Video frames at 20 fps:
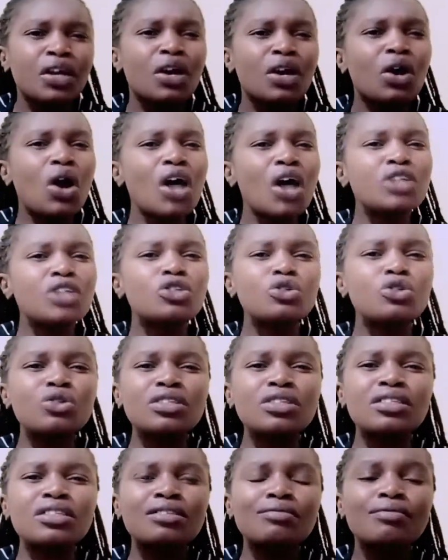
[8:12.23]
God
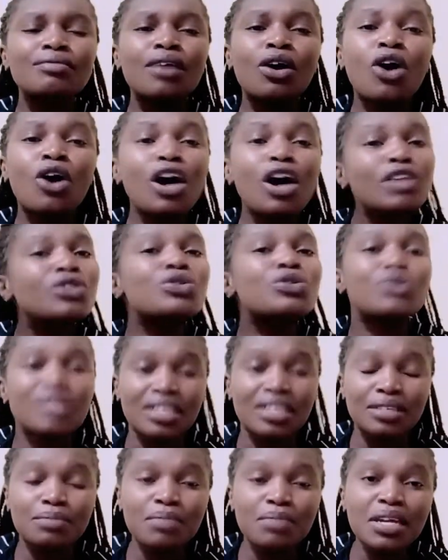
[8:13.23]

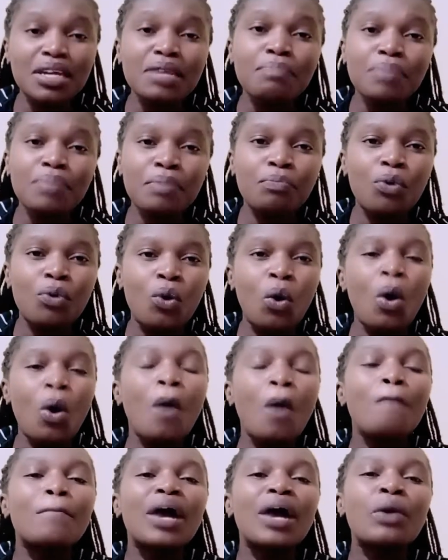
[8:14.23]
uses many people.
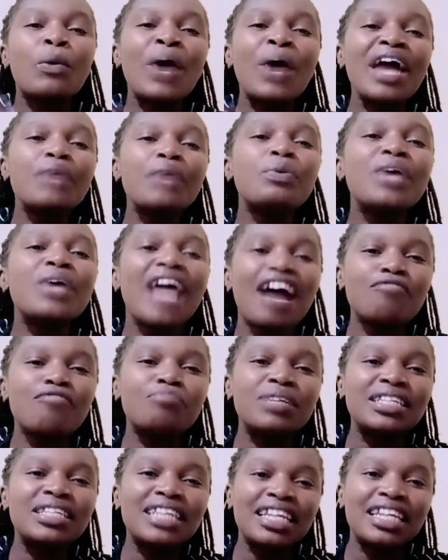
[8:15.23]
But when we have
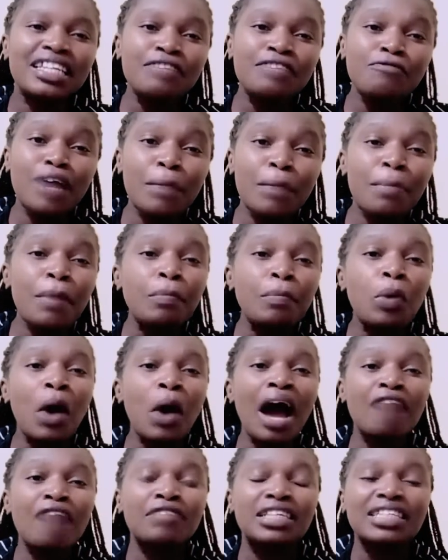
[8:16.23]
been delivered, people
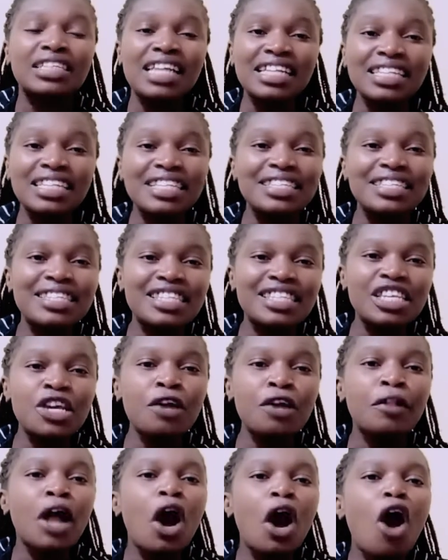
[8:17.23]
have a
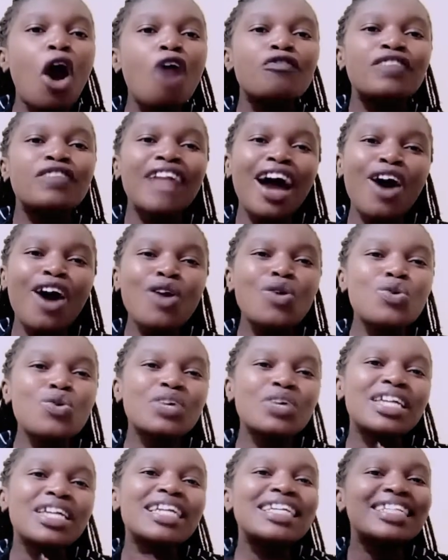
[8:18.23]
tendency of now
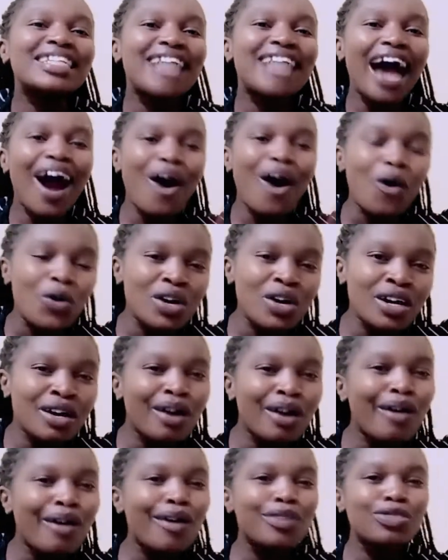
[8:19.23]
looking down
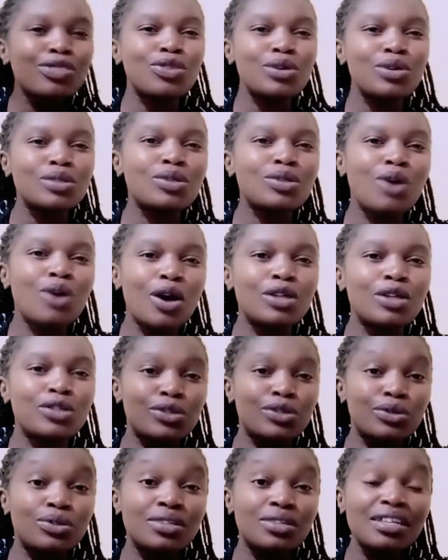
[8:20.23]
on those God
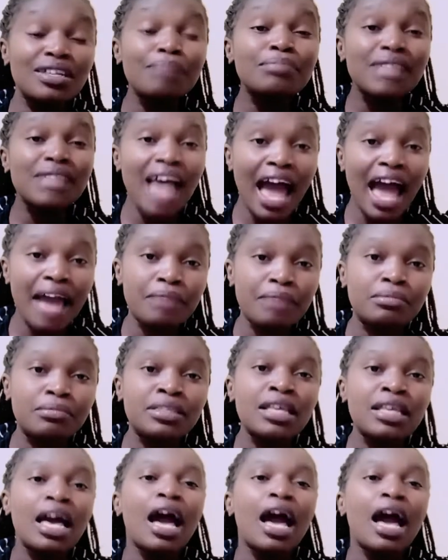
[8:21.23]
used. Sometimes